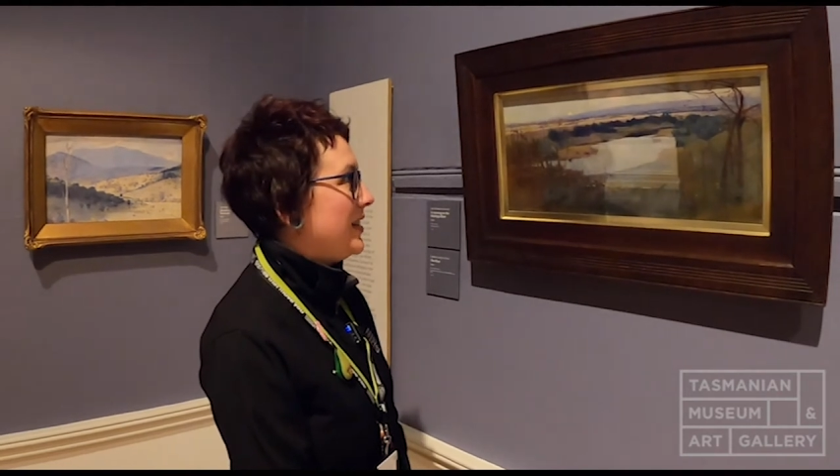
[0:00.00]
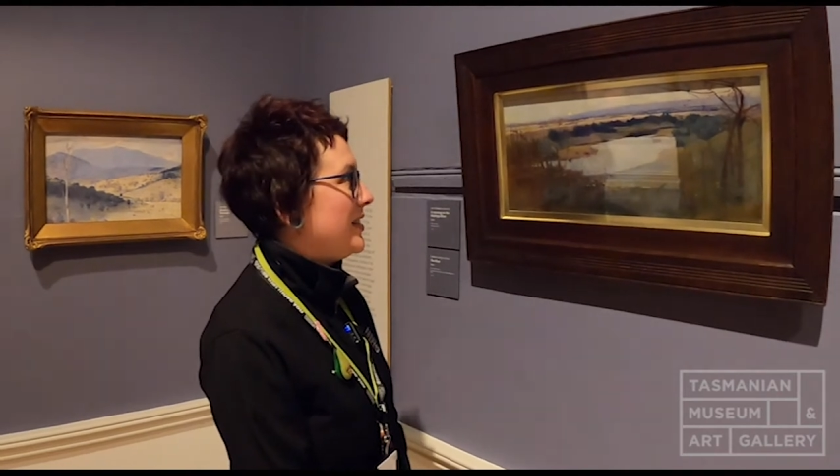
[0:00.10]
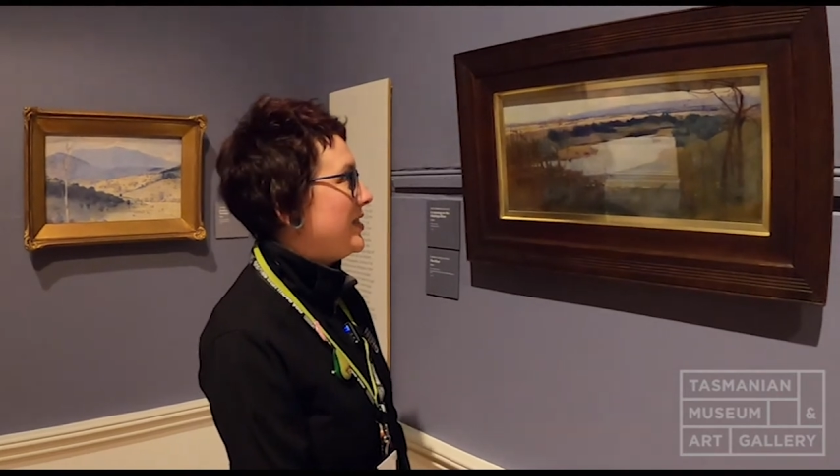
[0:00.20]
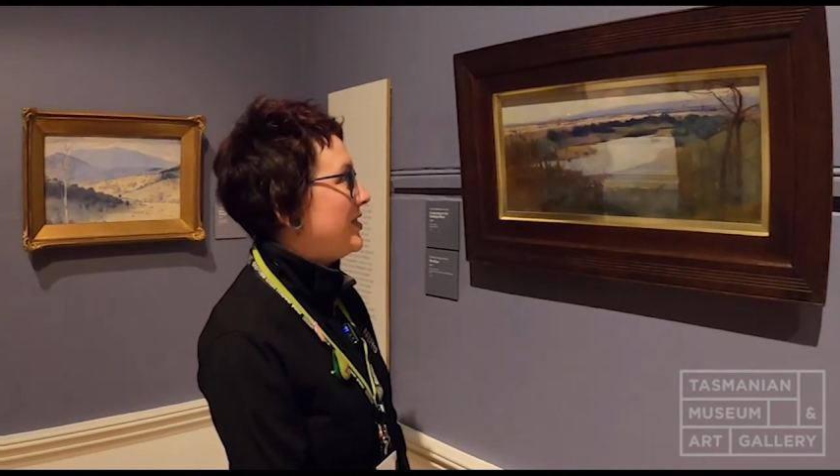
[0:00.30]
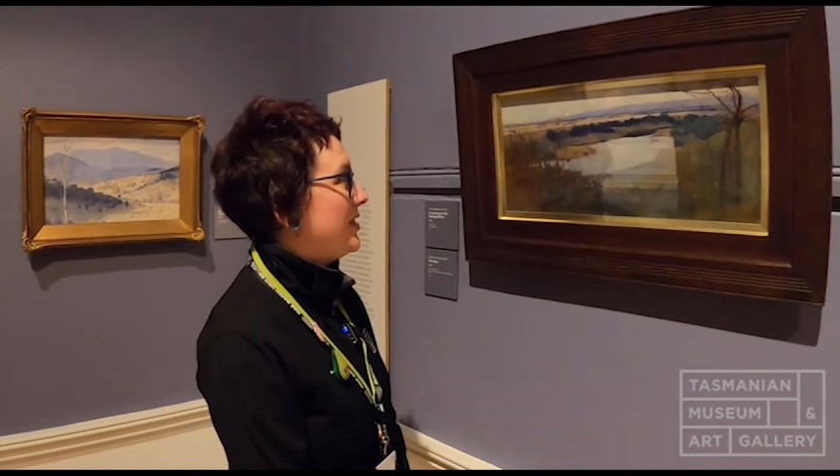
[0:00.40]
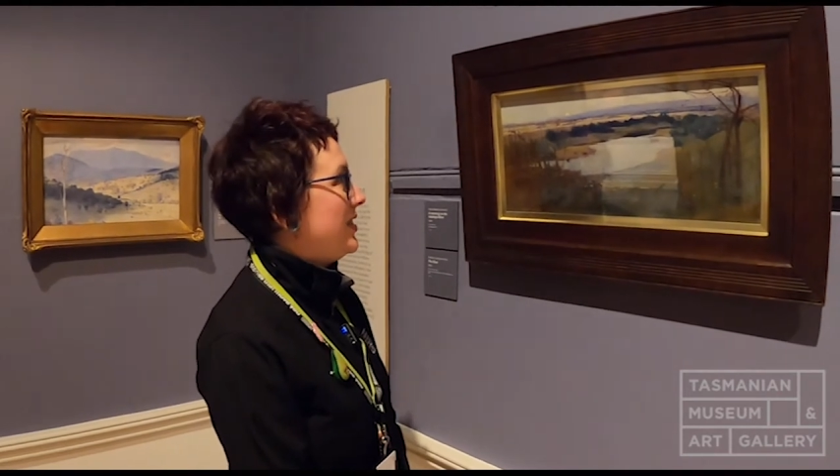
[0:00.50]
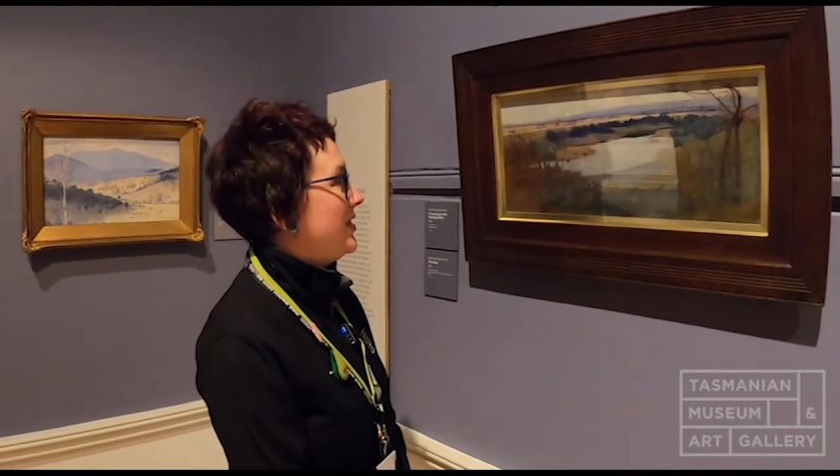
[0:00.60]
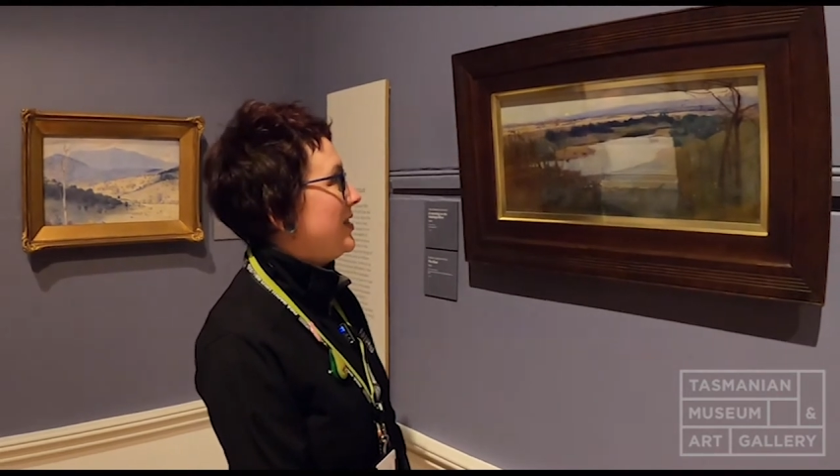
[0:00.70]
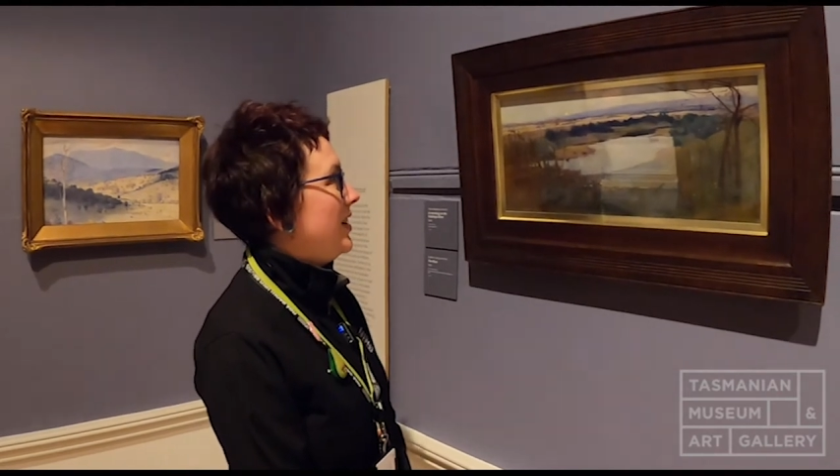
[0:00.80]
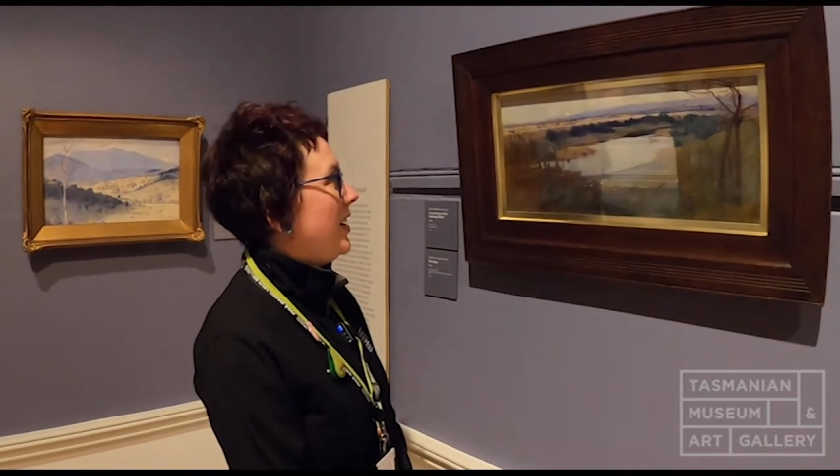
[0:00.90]
It's
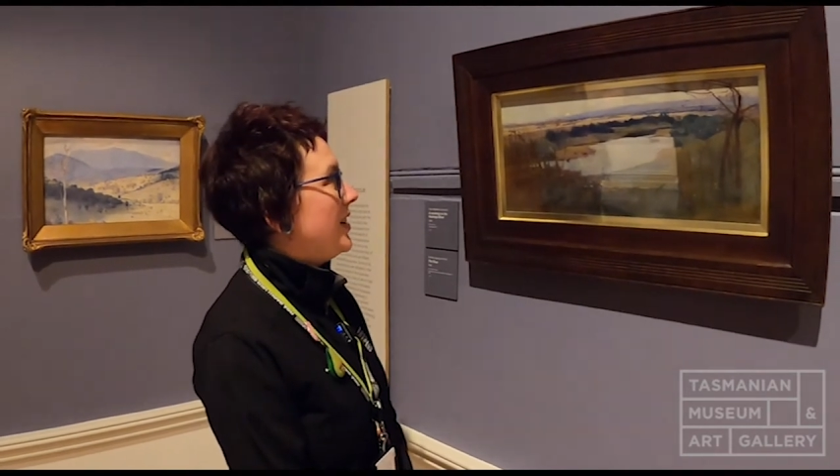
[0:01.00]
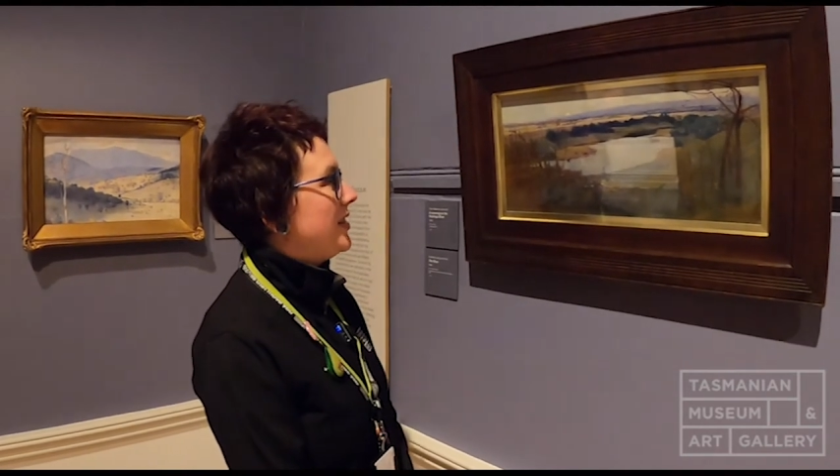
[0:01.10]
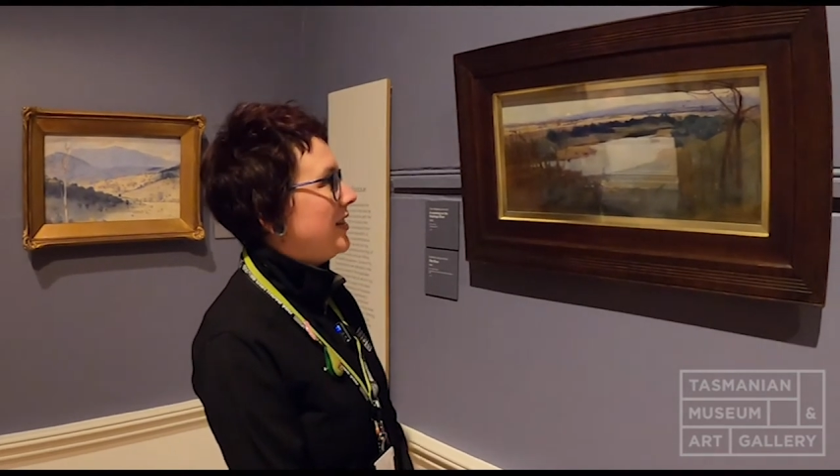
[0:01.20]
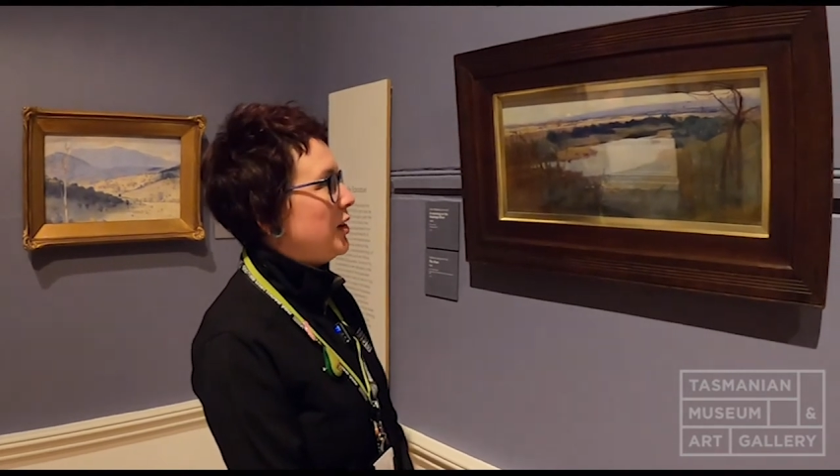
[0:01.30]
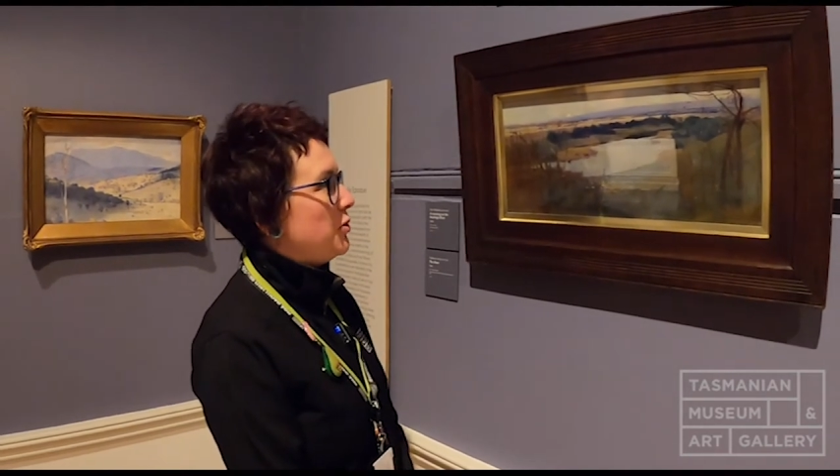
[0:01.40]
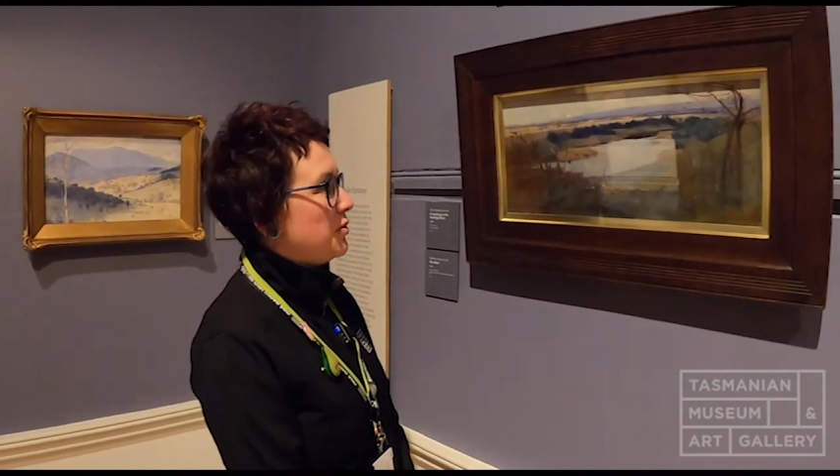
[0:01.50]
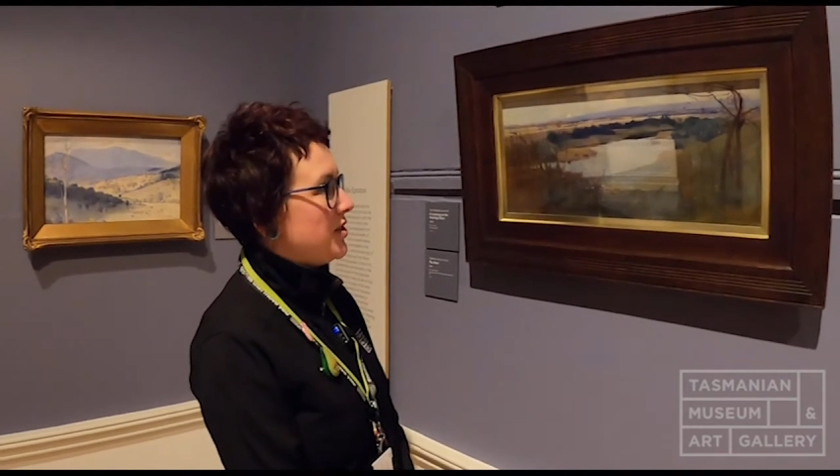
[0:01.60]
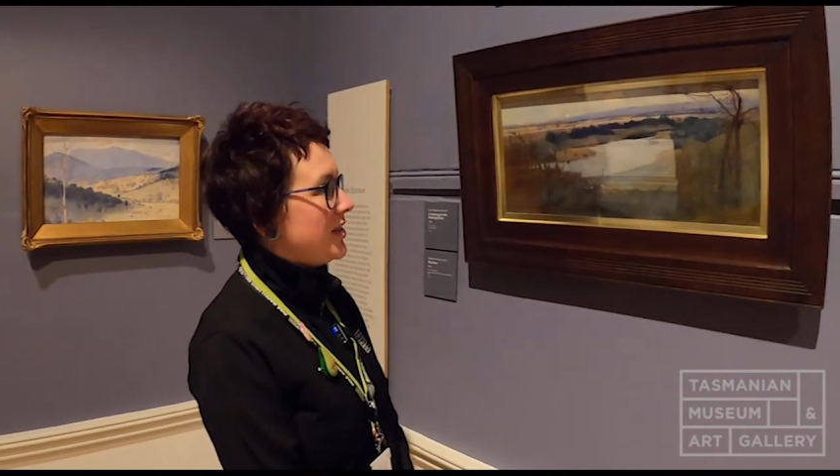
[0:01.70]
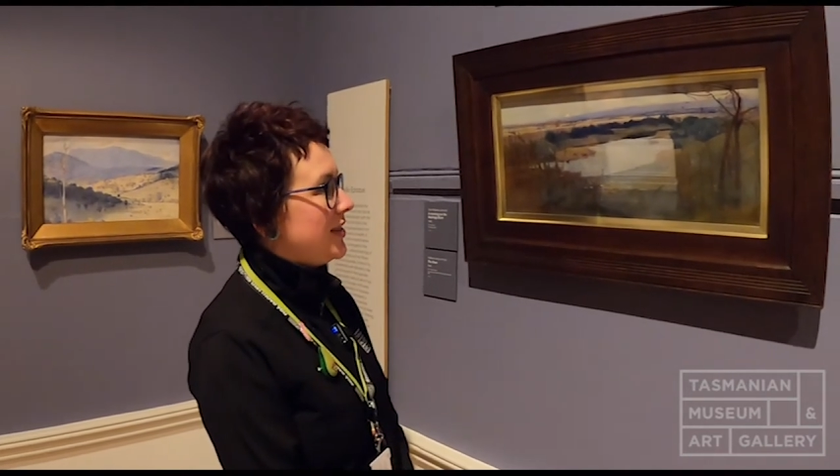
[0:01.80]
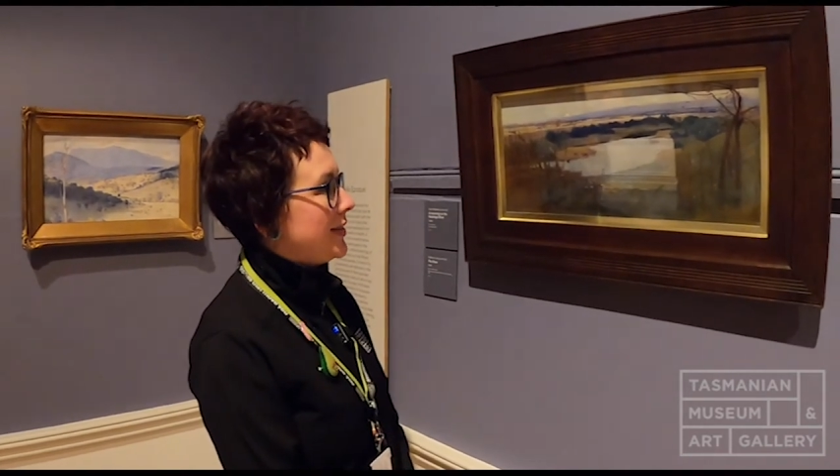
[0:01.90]
just utterly
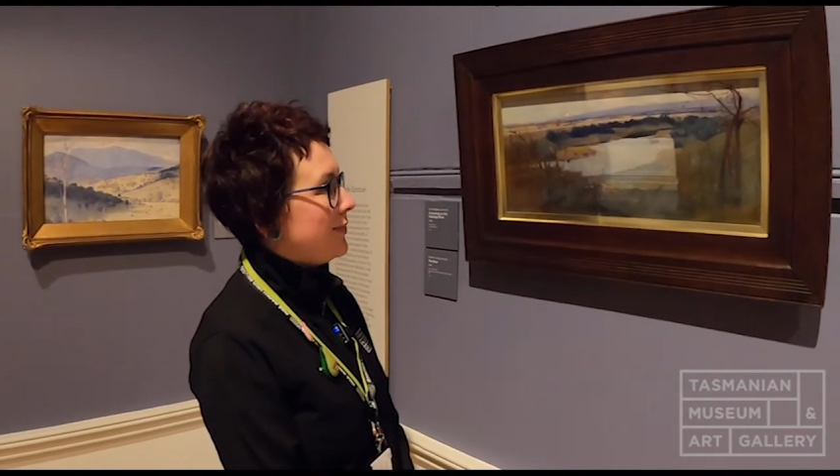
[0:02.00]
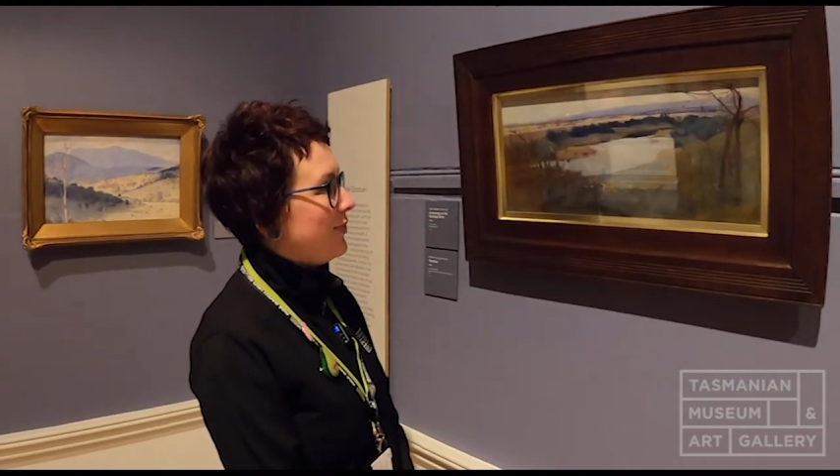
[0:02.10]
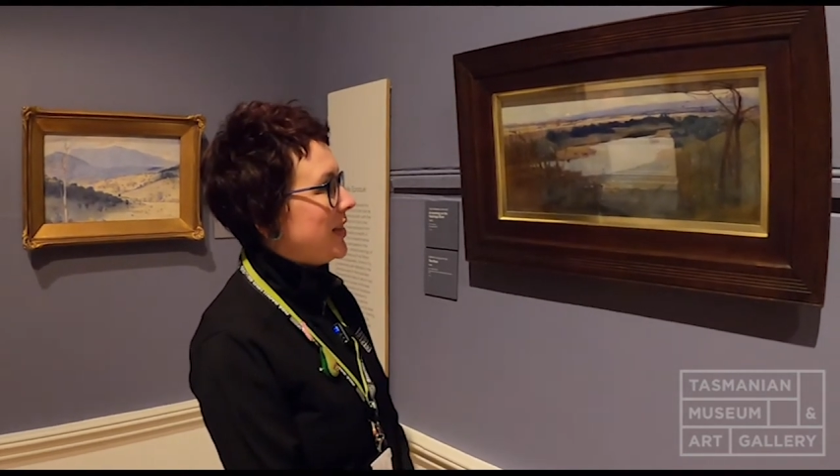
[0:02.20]
gorgeous